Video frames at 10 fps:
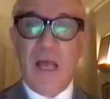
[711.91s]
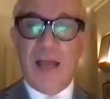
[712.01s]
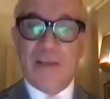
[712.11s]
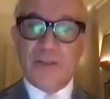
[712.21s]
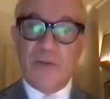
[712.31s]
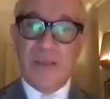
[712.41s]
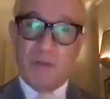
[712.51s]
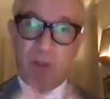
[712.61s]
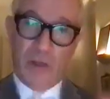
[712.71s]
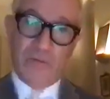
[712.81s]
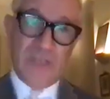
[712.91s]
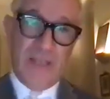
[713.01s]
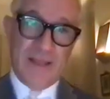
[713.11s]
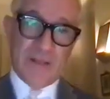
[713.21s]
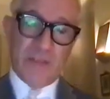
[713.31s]
I do give
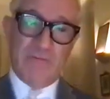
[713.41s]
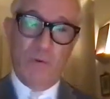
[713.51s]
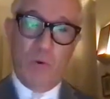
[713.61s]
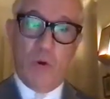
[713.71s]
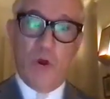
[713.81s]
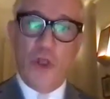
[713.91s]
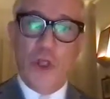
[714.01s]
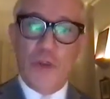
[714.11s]
context for